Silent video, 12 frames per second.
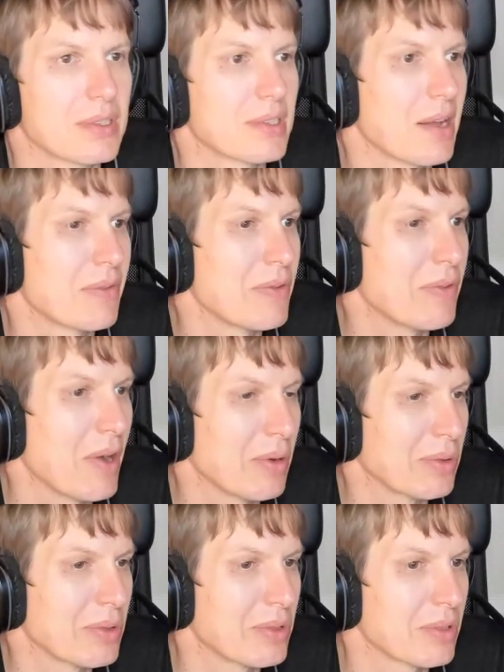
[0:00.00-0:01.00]
stuff
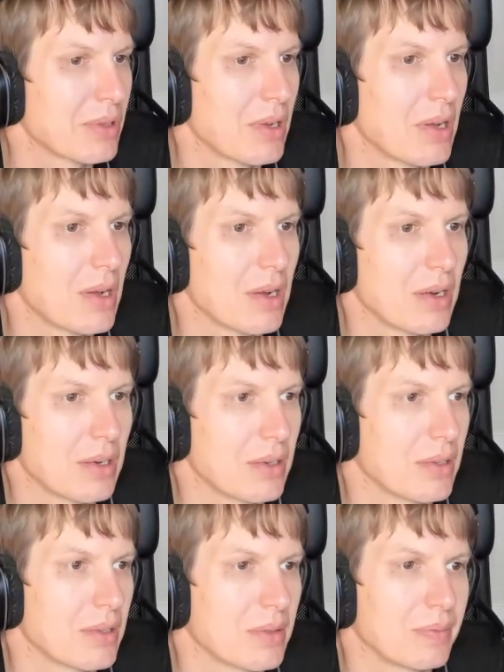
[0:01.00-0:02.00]
without
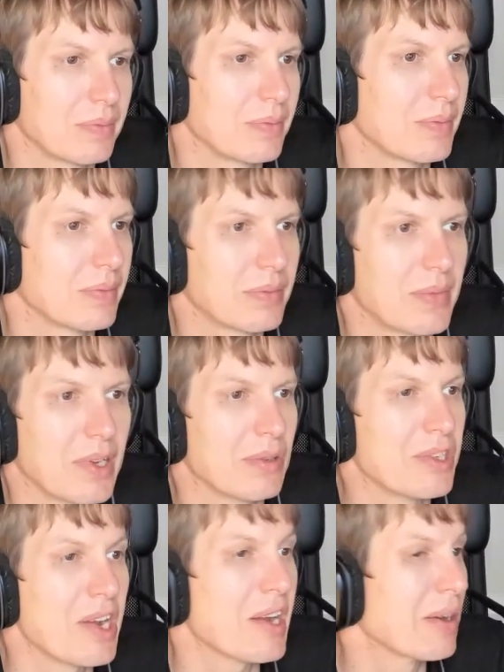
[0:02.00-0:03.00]
um, you
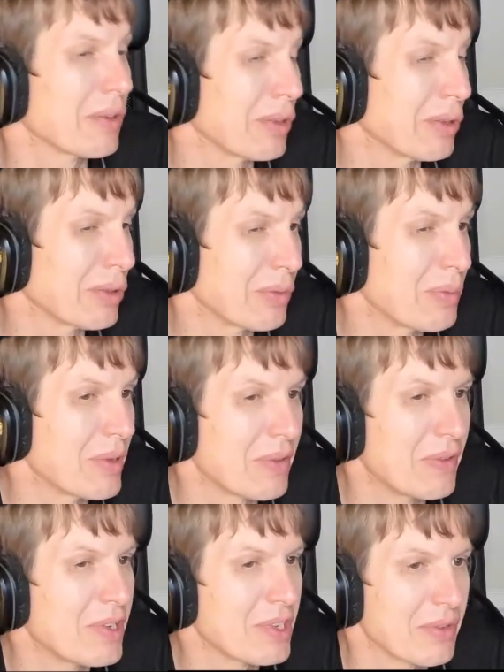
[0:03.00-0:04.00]
know, check out a lot of the
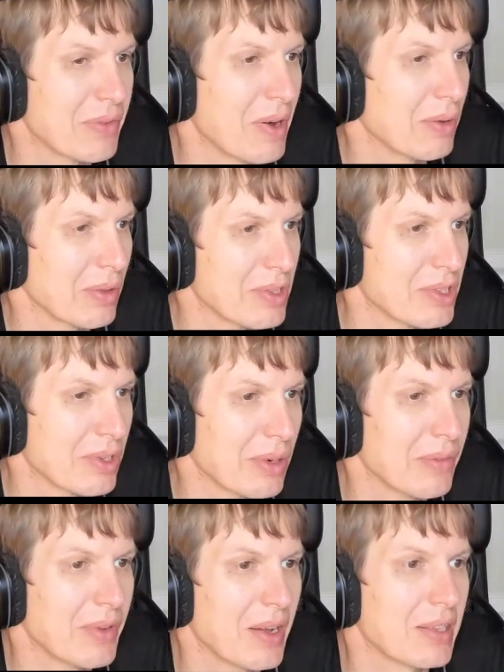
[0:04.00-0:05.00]
features without
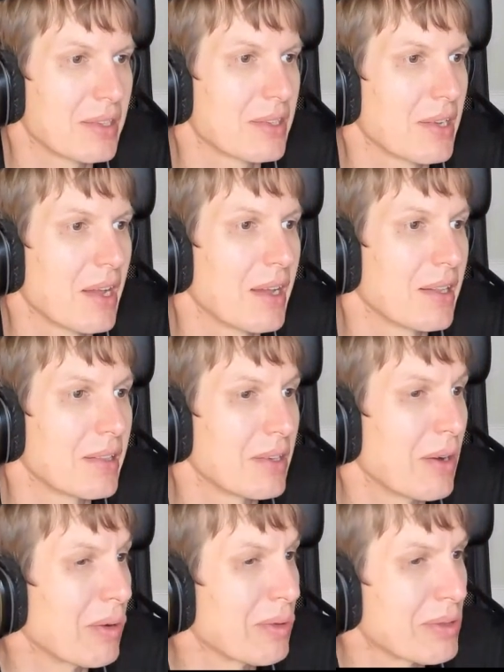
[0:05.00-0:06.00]
installing that. And
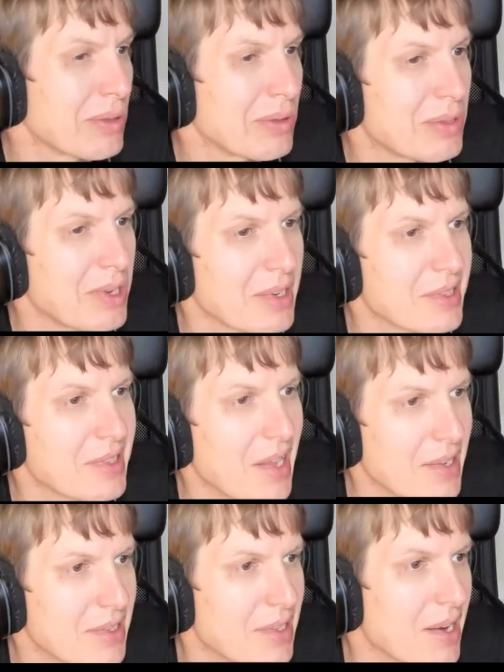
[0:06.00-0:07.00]
also, just
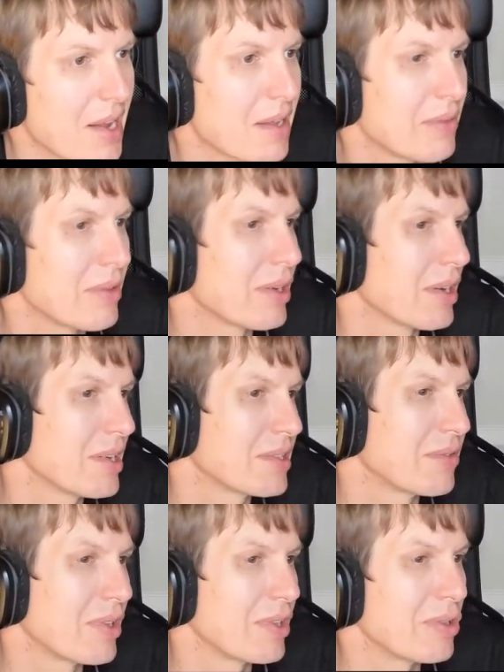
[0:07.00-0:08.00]
yesterday, we
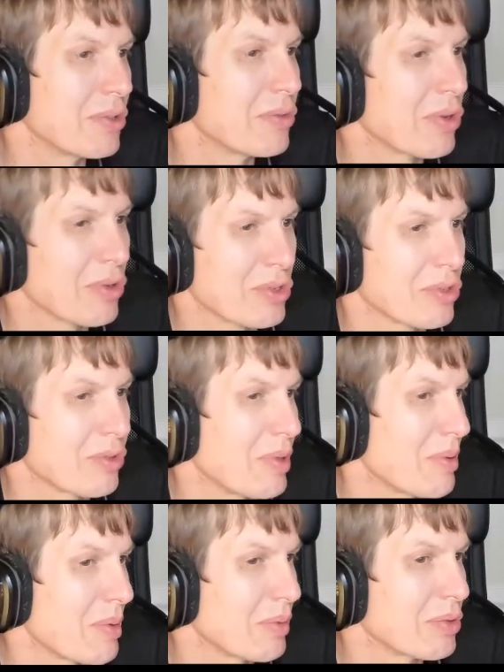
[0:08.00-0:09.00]
released the new version of
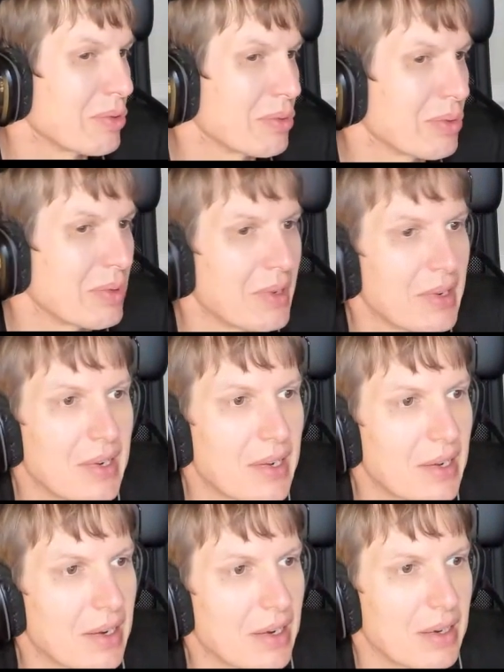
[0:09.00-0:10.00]
PMM 2,
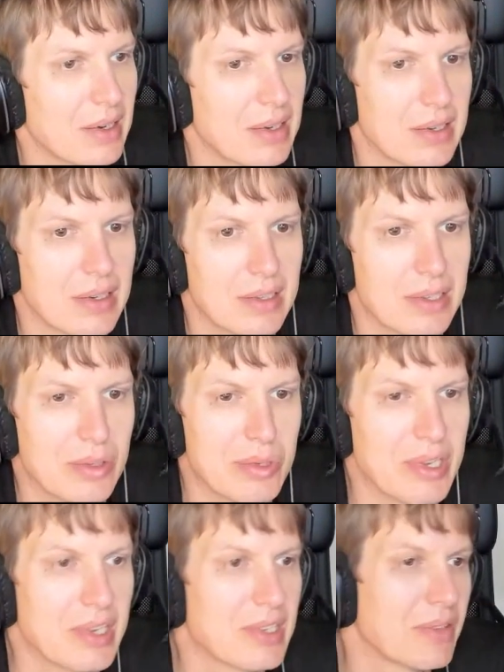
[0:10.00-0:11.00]
uh,
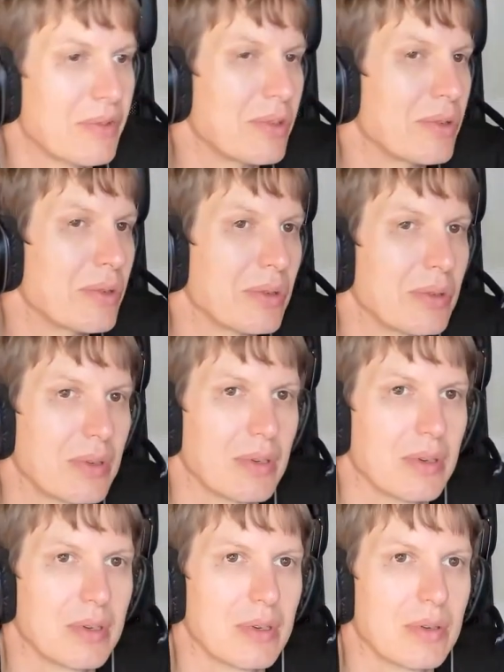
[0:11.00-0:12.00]
2.6 if you
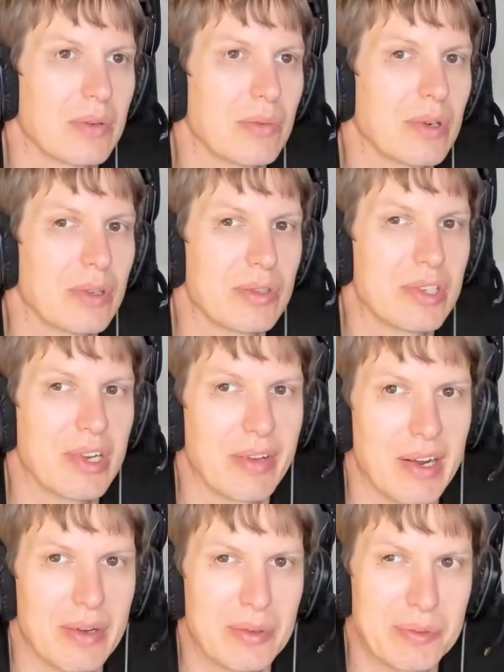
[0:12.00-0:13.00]
uh, want to check
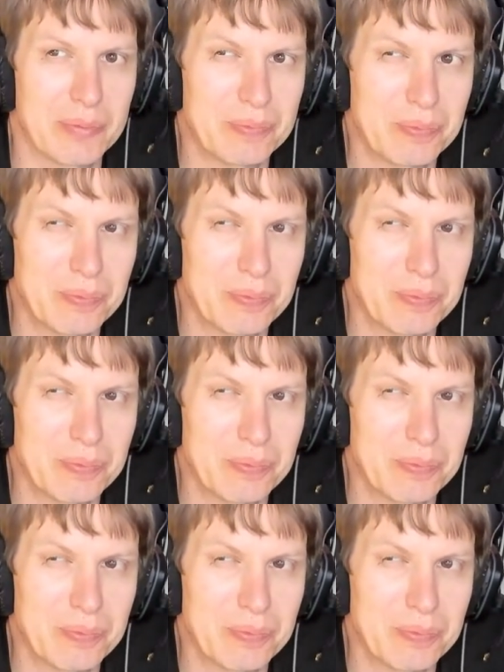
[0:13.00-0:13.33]
that out.